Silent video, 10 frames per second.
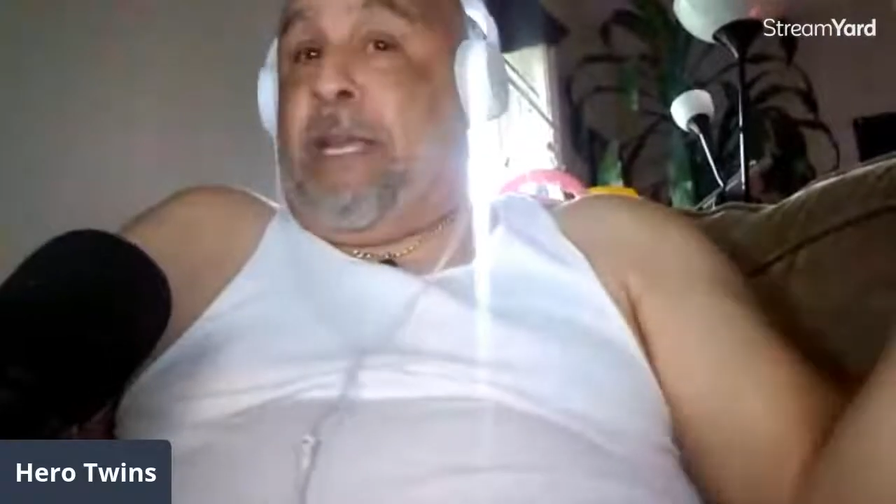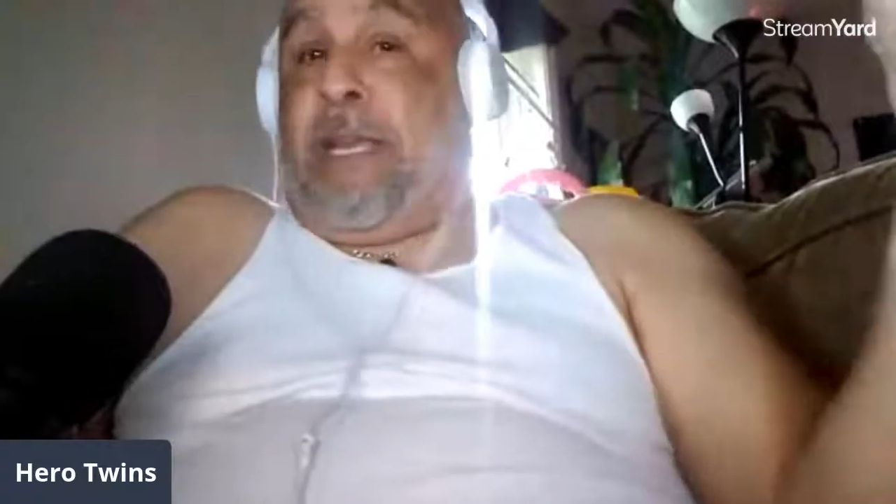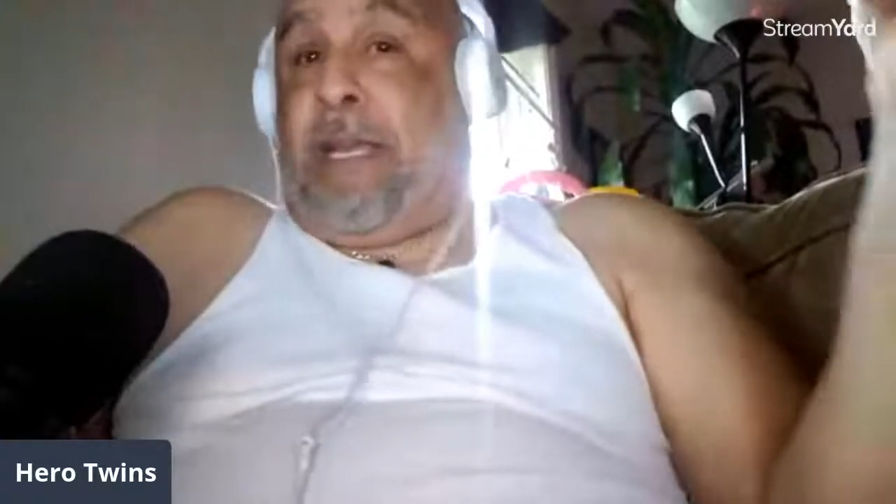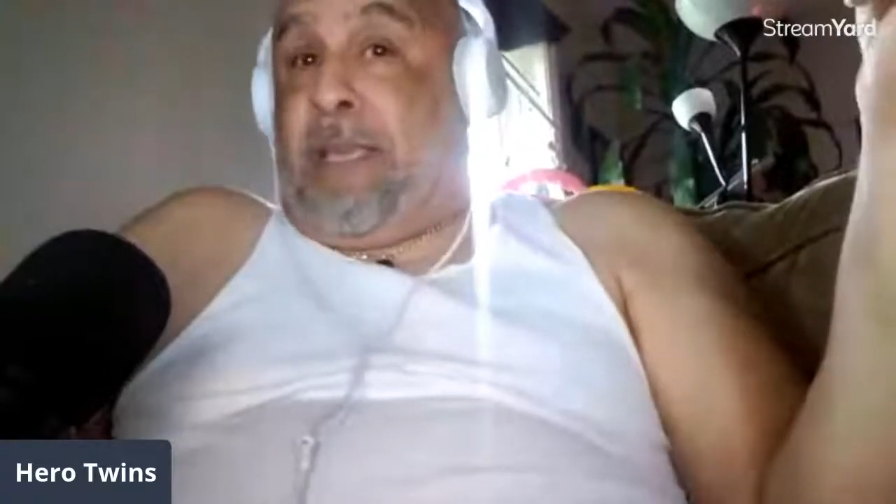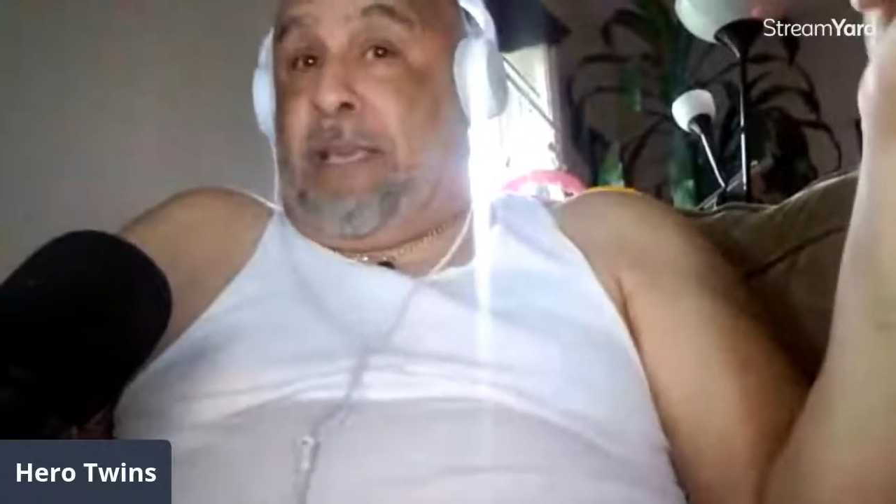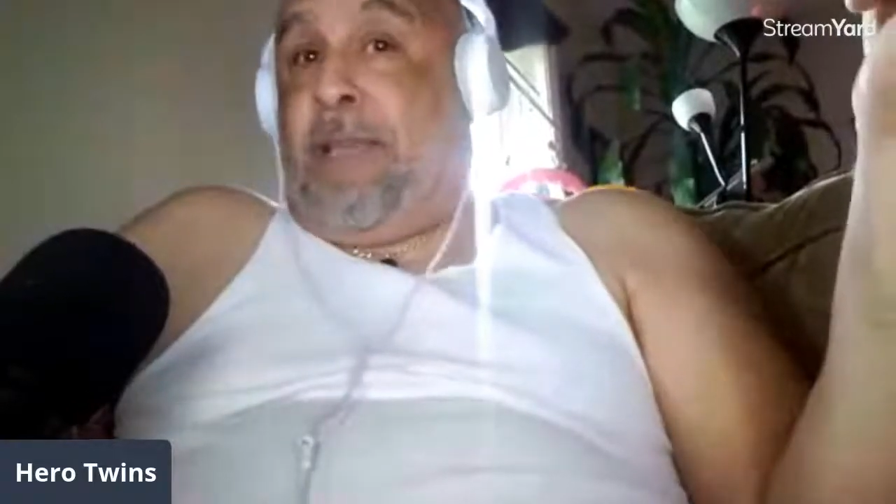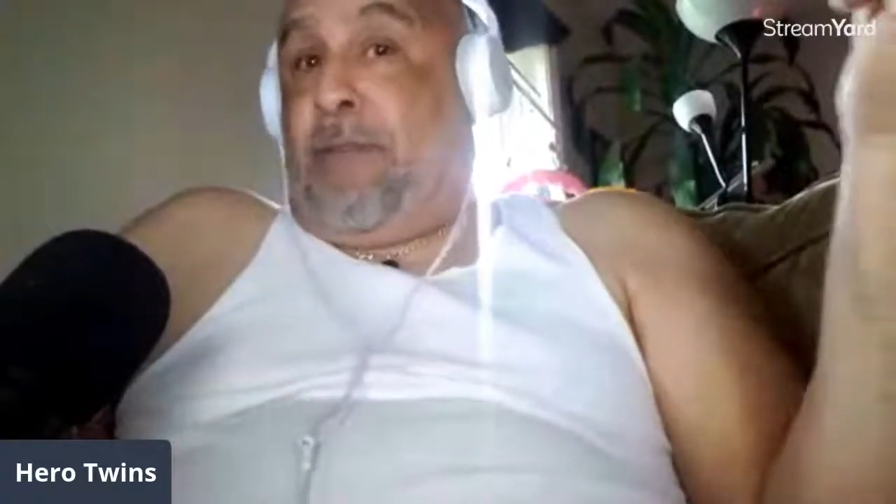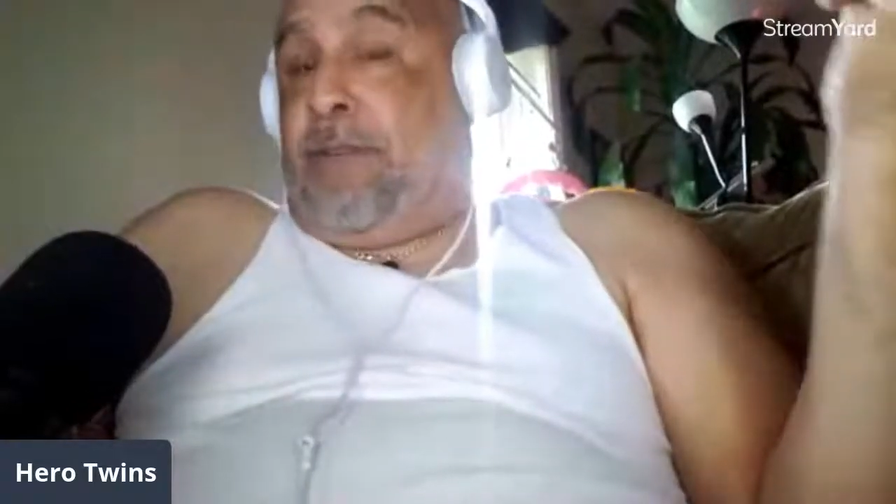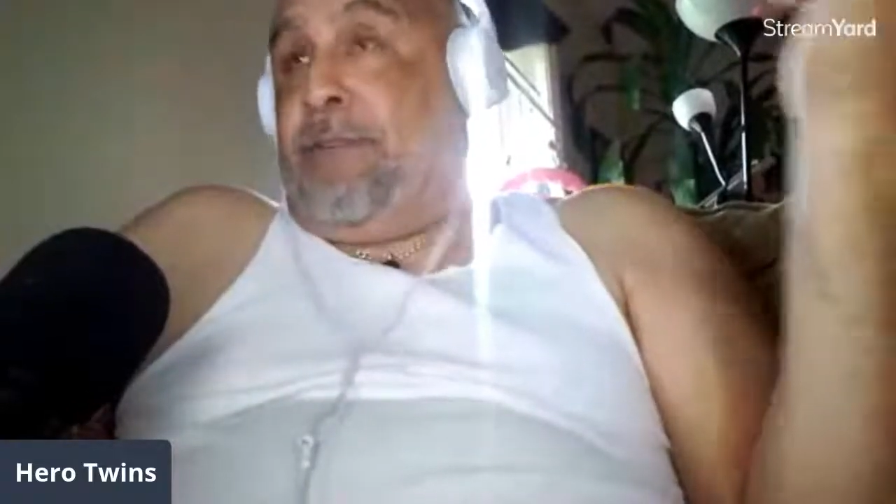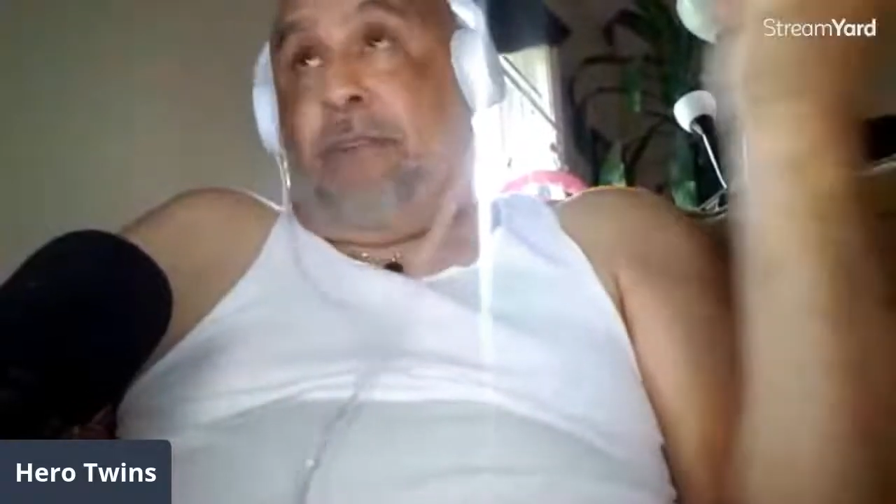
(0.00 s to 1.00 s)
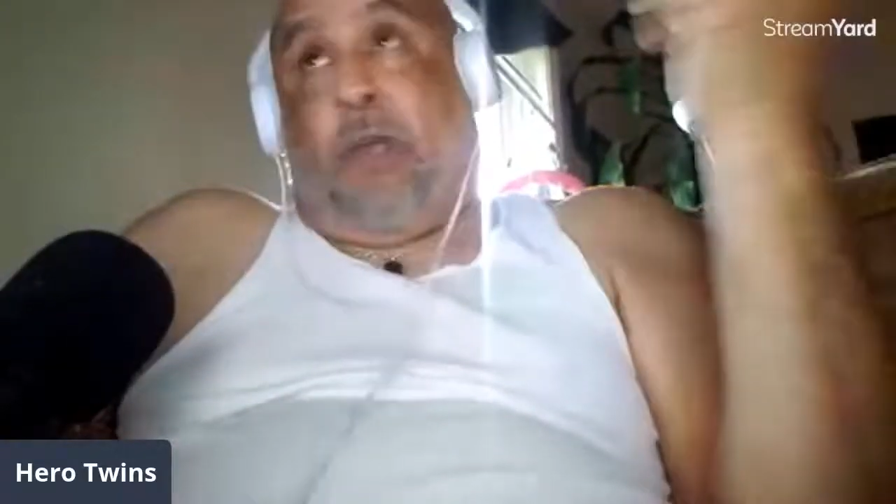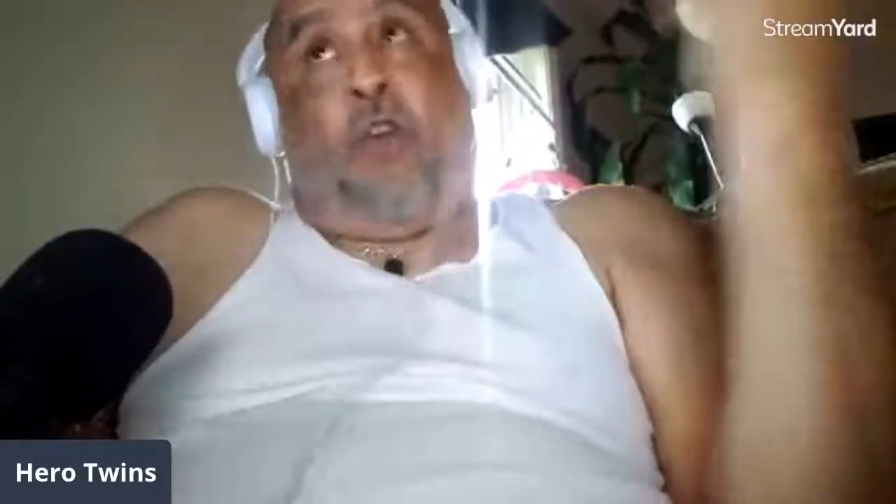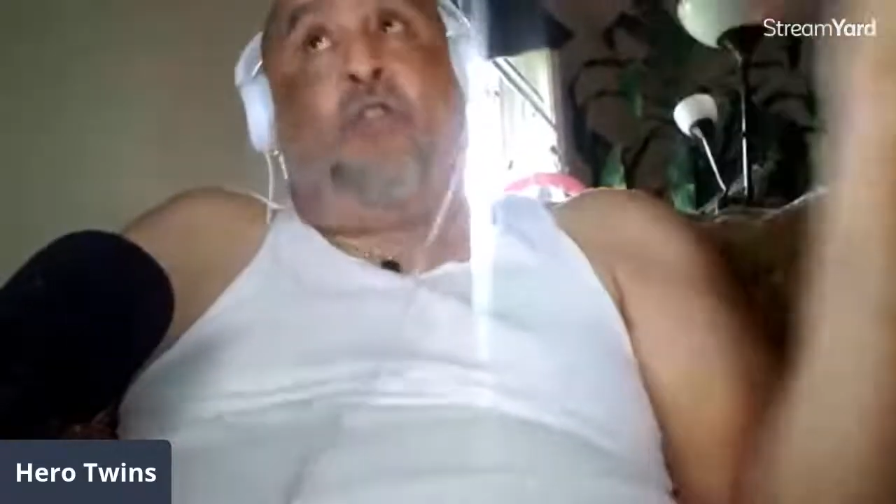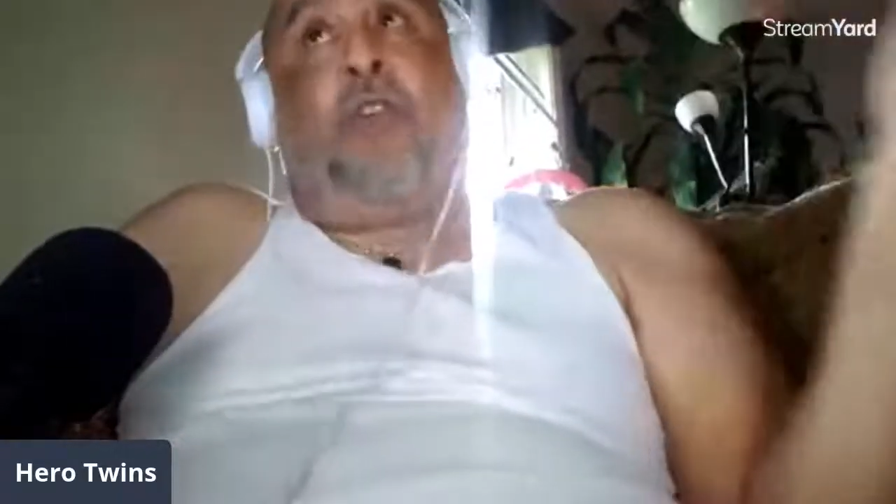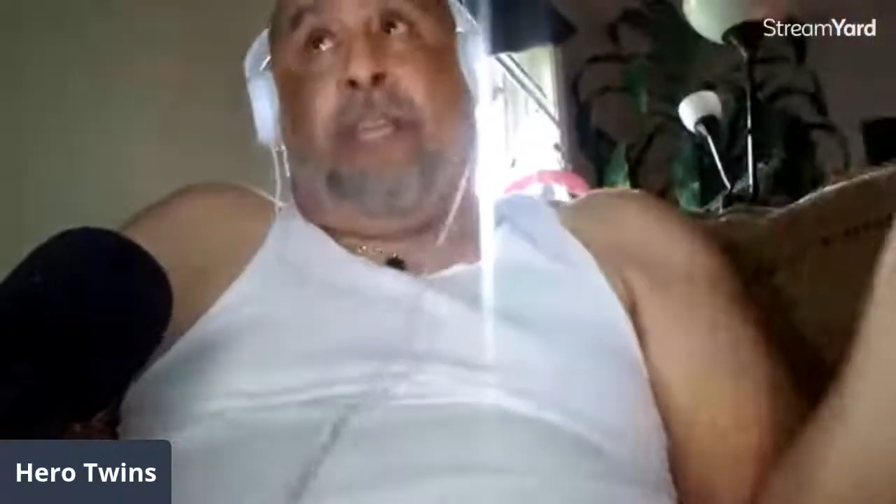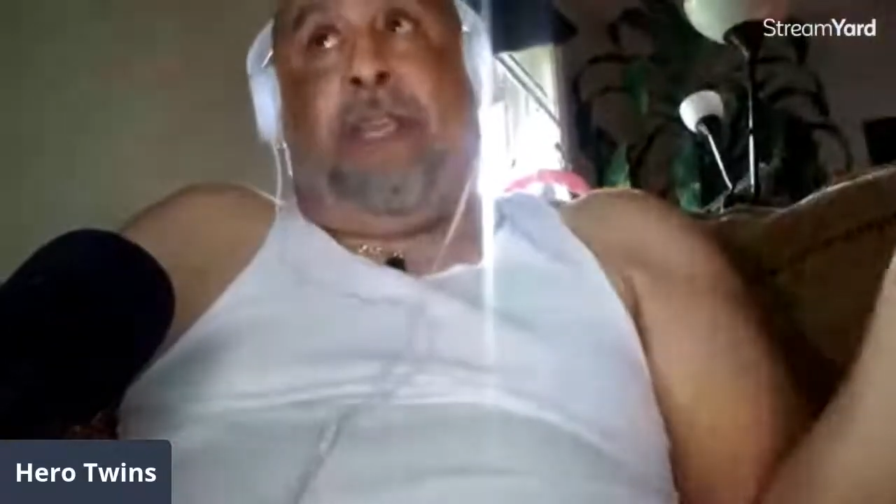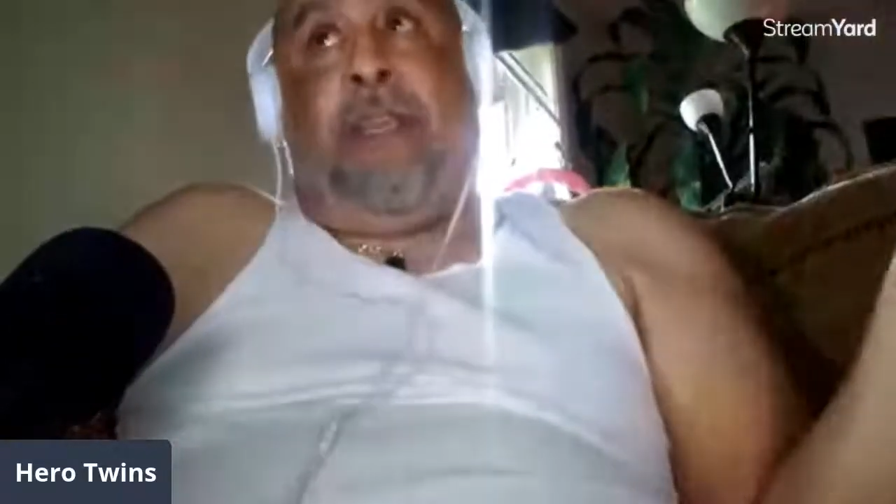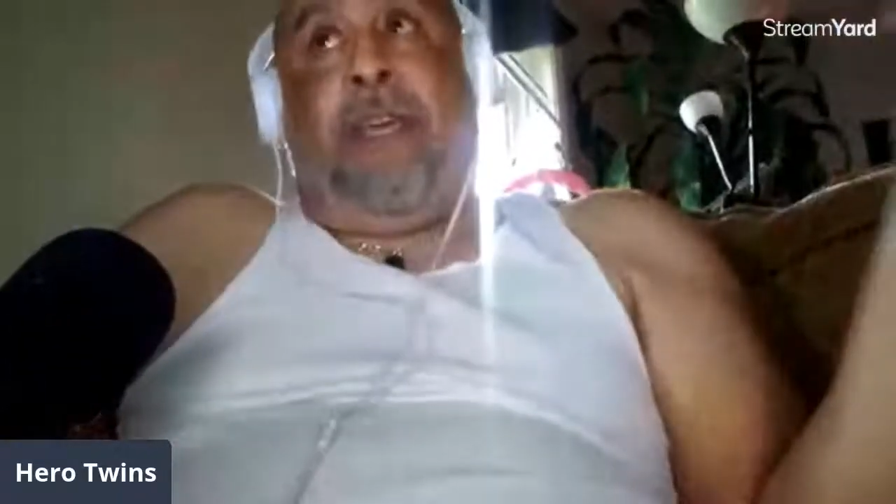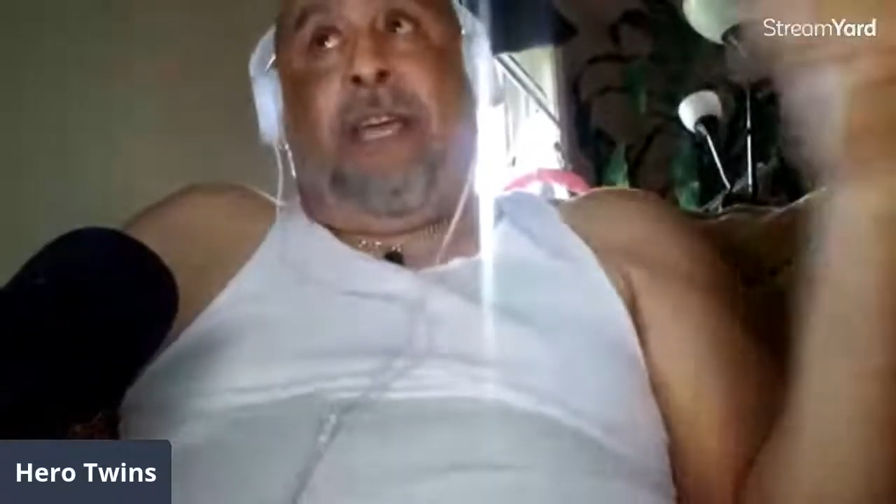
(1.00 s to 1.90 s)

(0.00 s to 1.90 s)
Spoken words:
and again, this is early